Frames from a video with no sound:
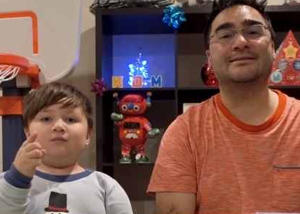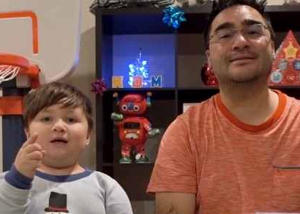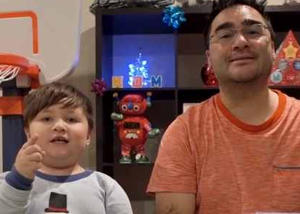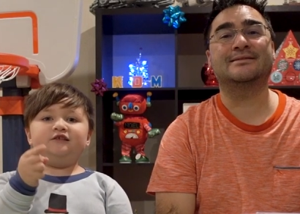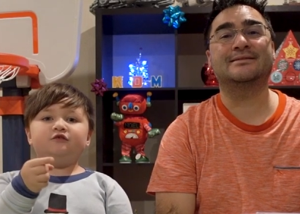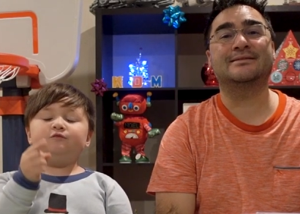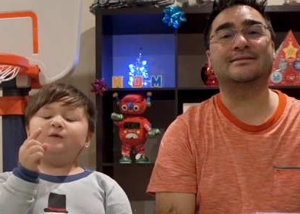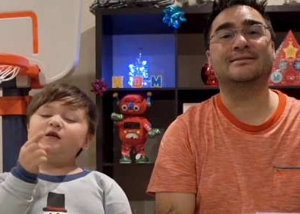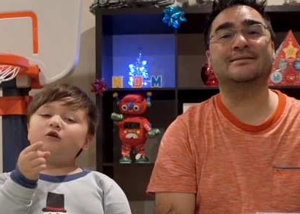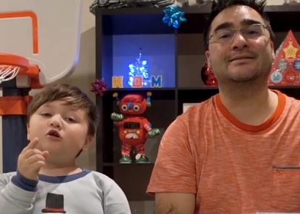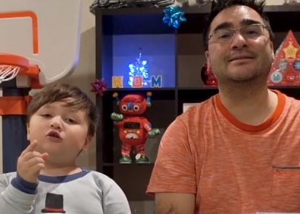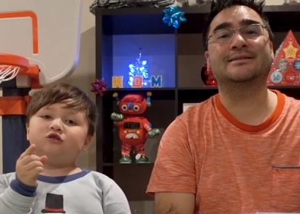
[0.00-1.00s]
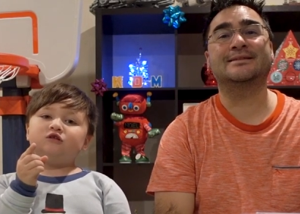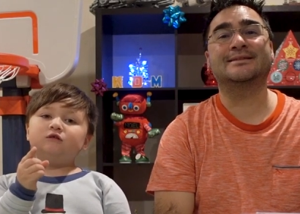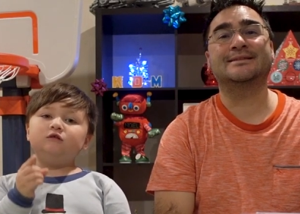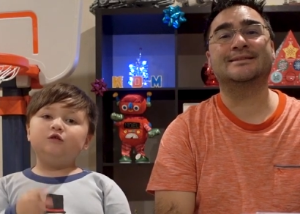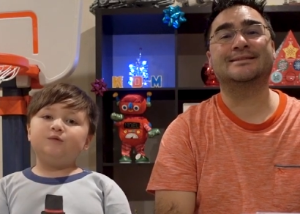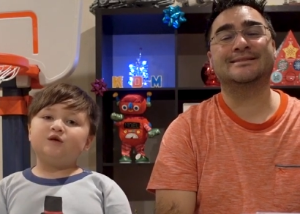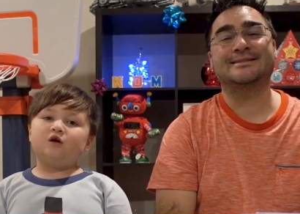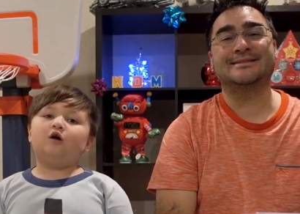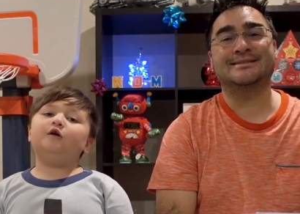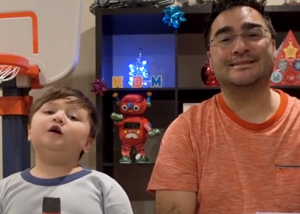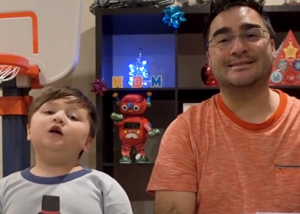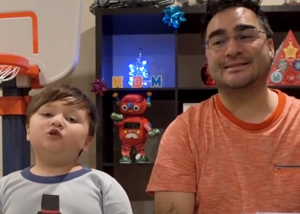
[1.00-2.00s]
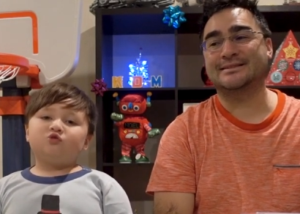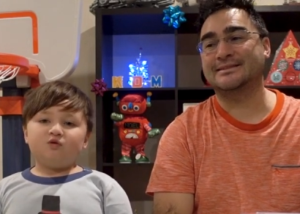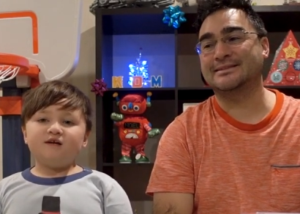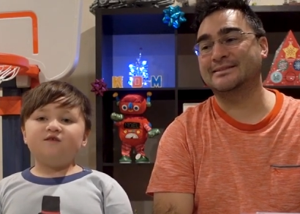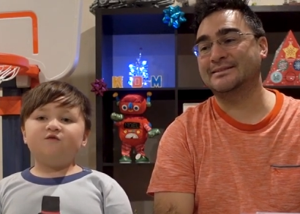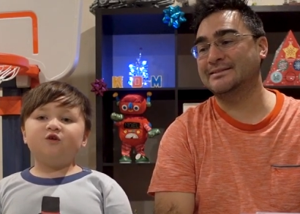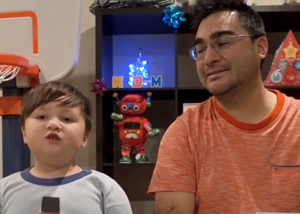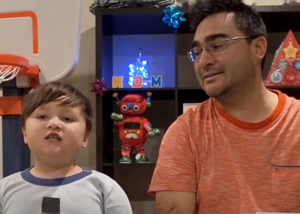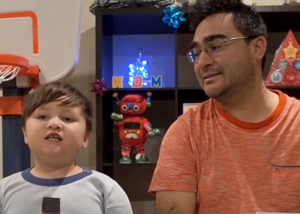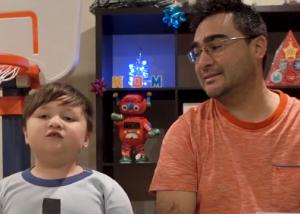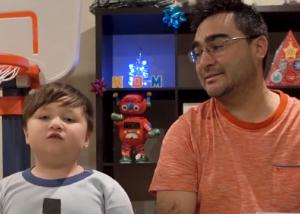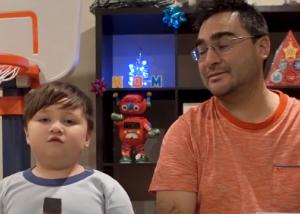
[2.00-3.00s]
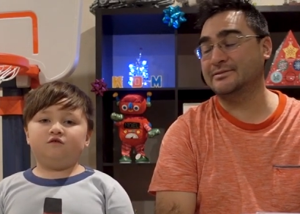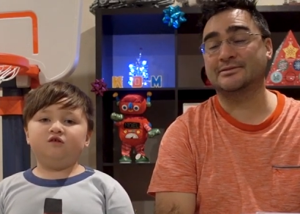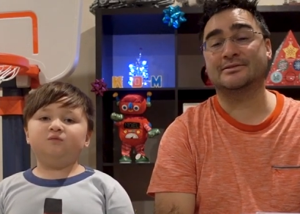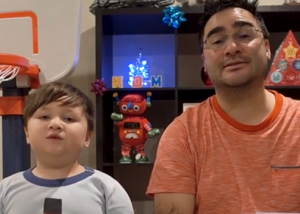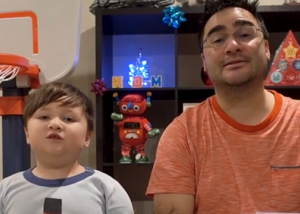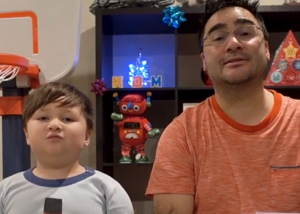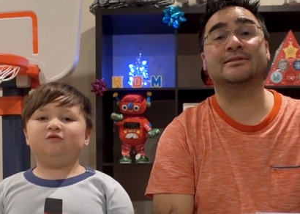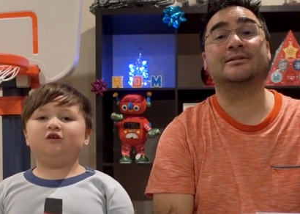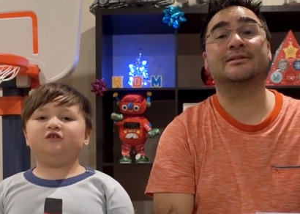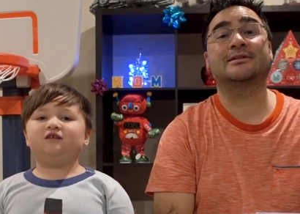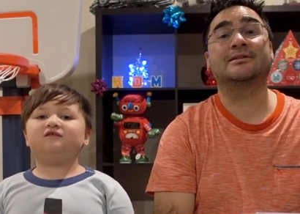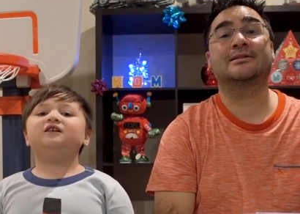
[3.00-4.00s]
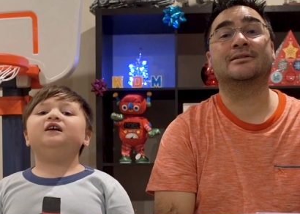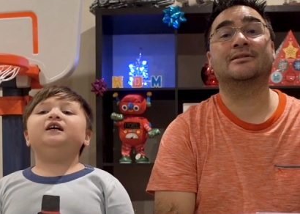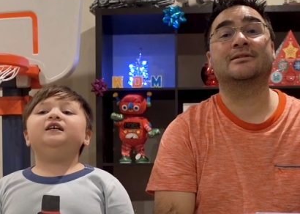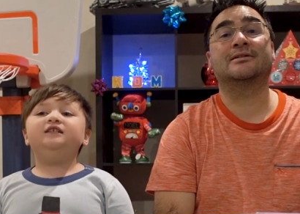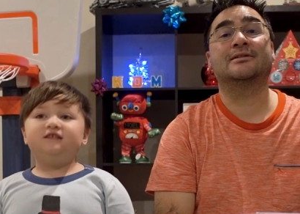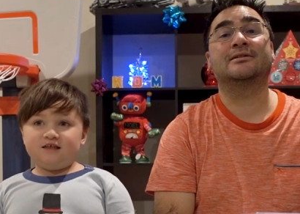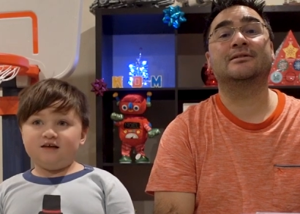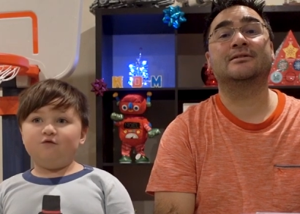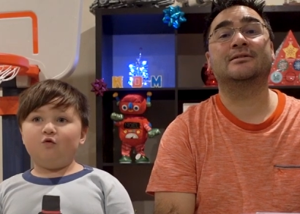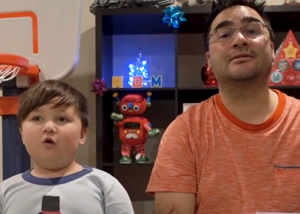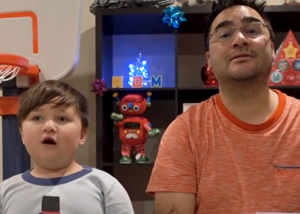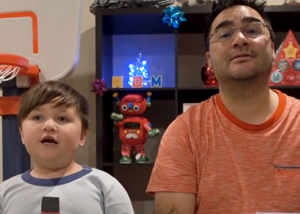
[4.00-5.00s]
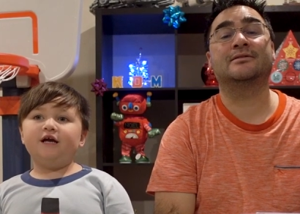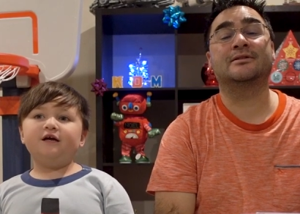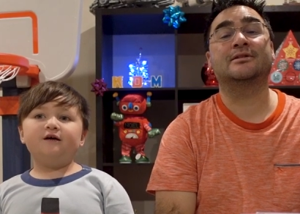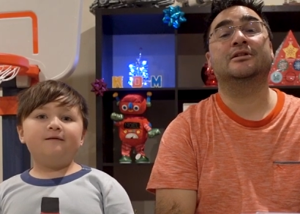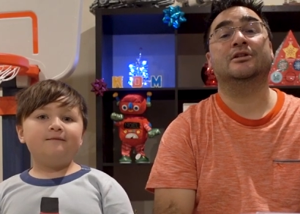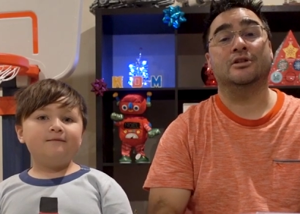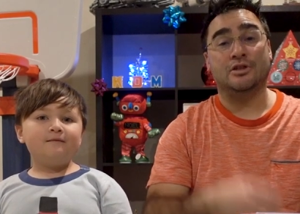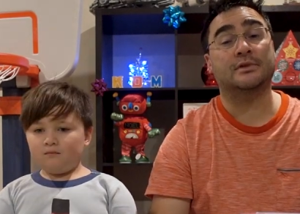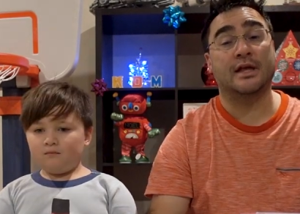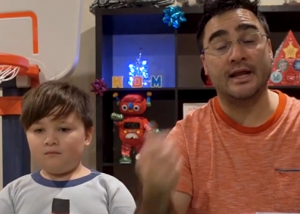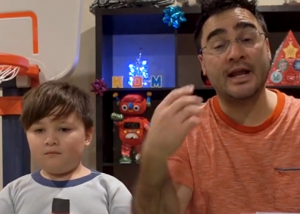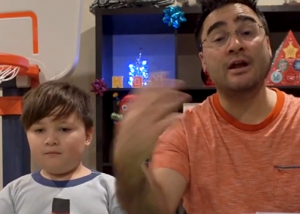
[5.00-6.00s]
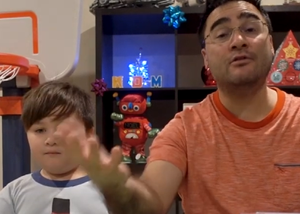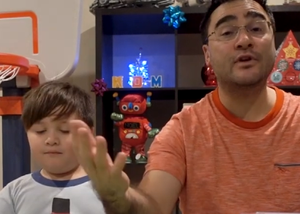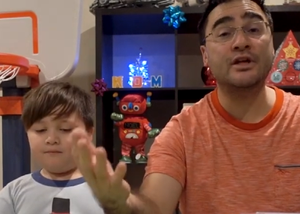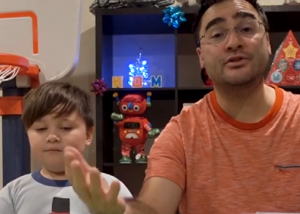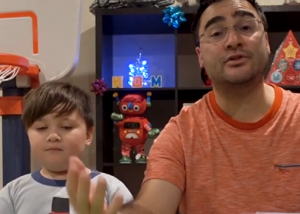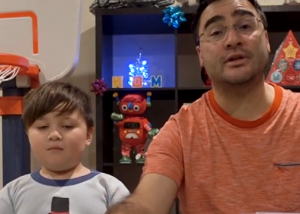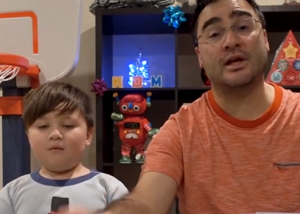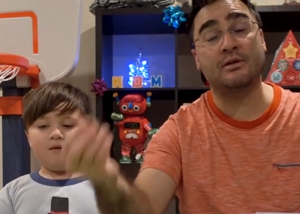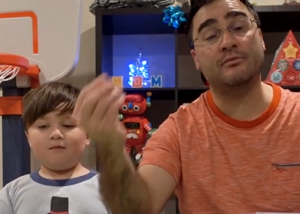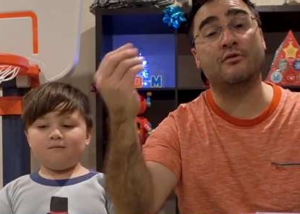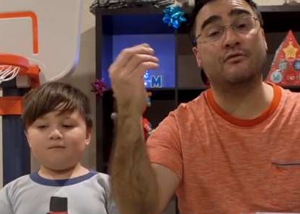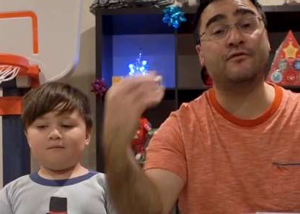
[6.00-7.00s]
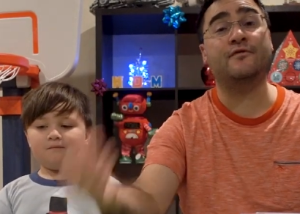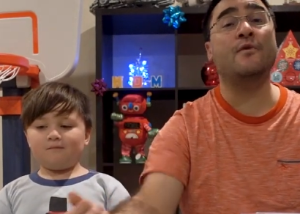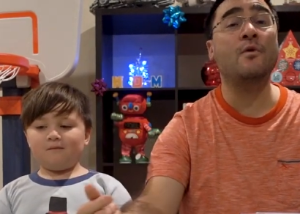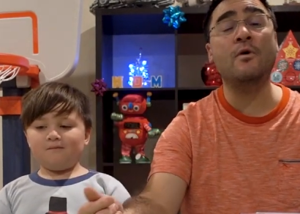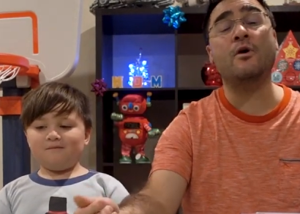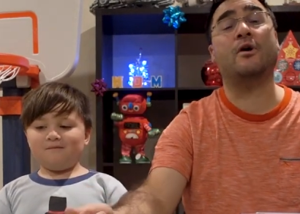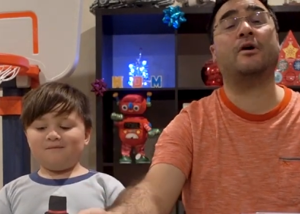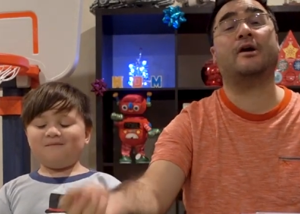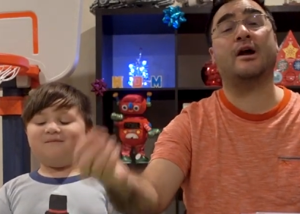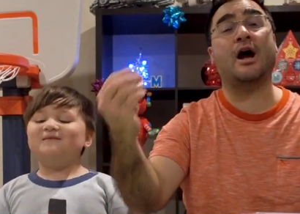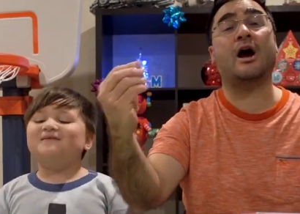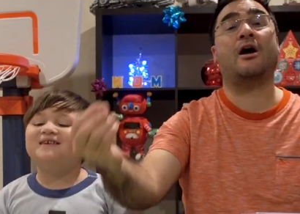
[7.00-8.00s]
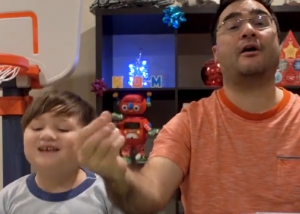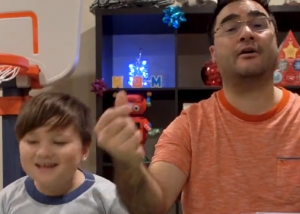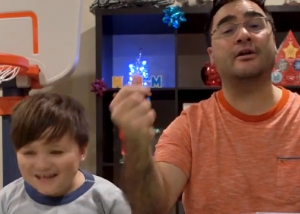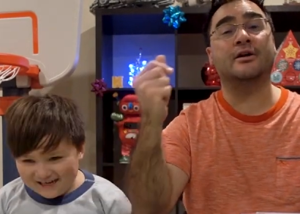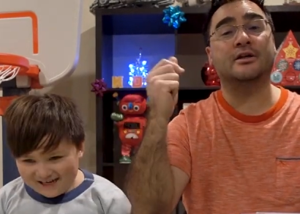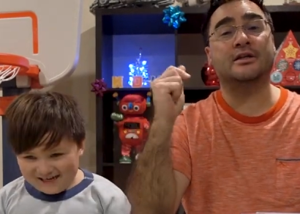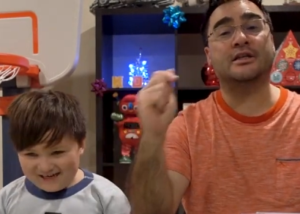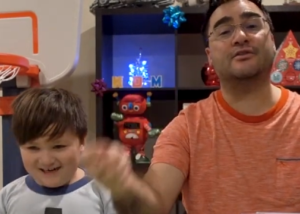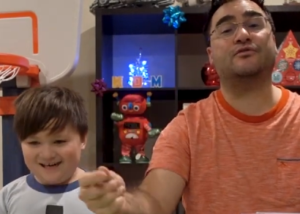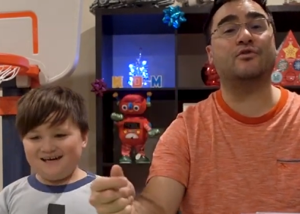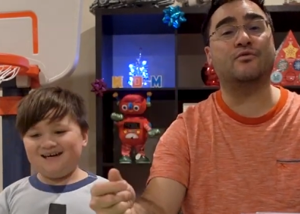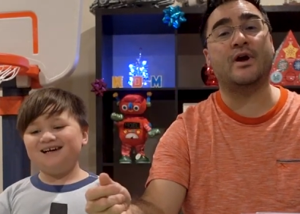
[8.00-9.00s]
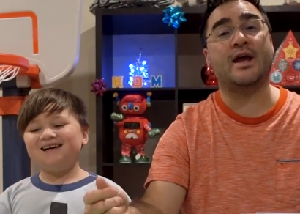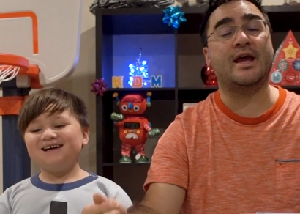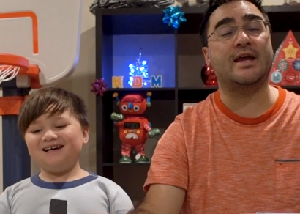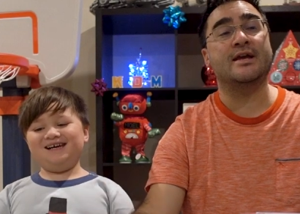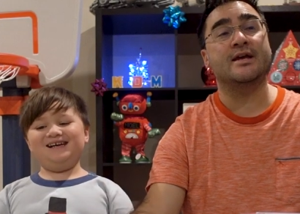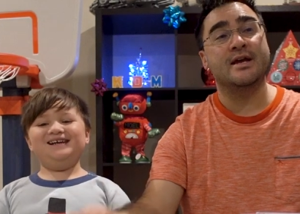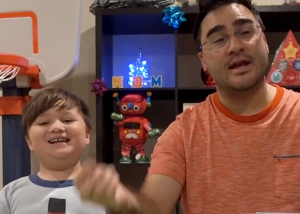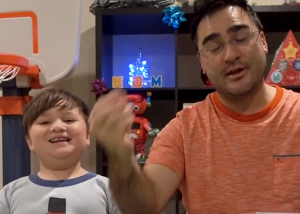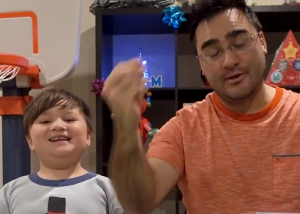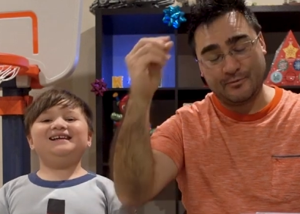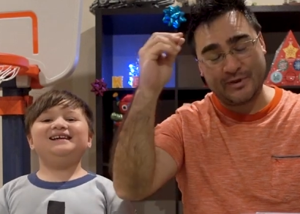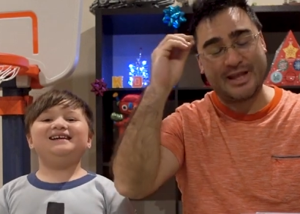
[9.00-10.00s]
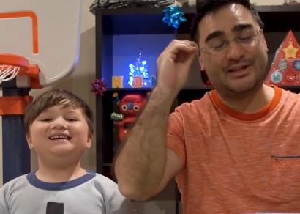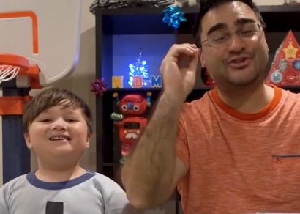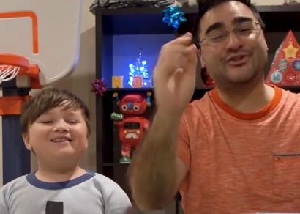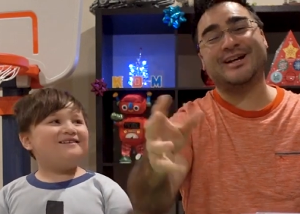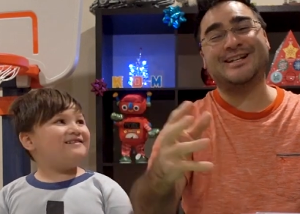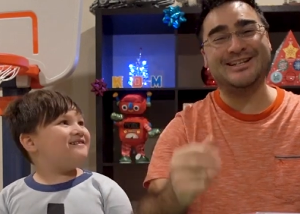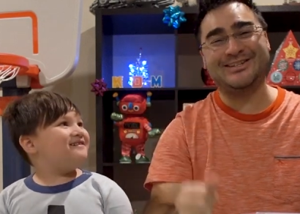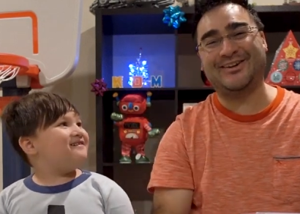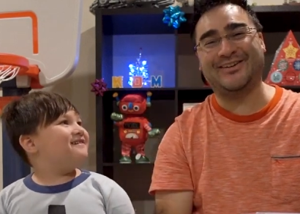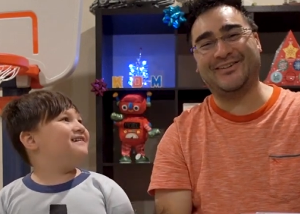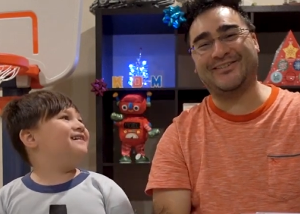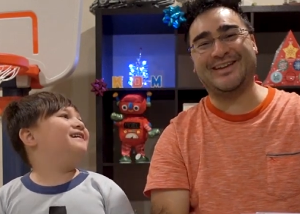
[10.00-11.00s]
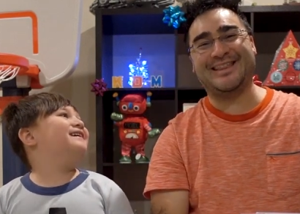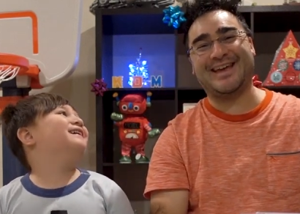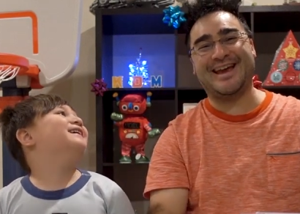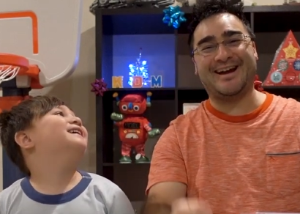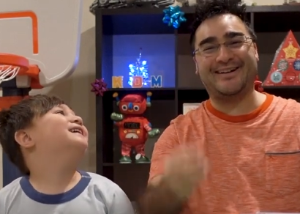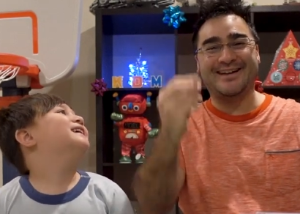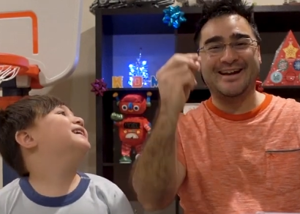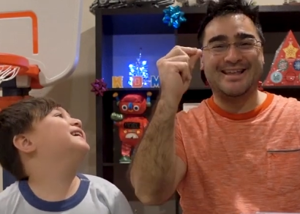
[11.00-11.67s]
Speaker 1: reminder, we are still doing our 24 Days of Christmas Project giveaway.
Speaker 2: And head over Instagram for our giveaway. the instructions are over there.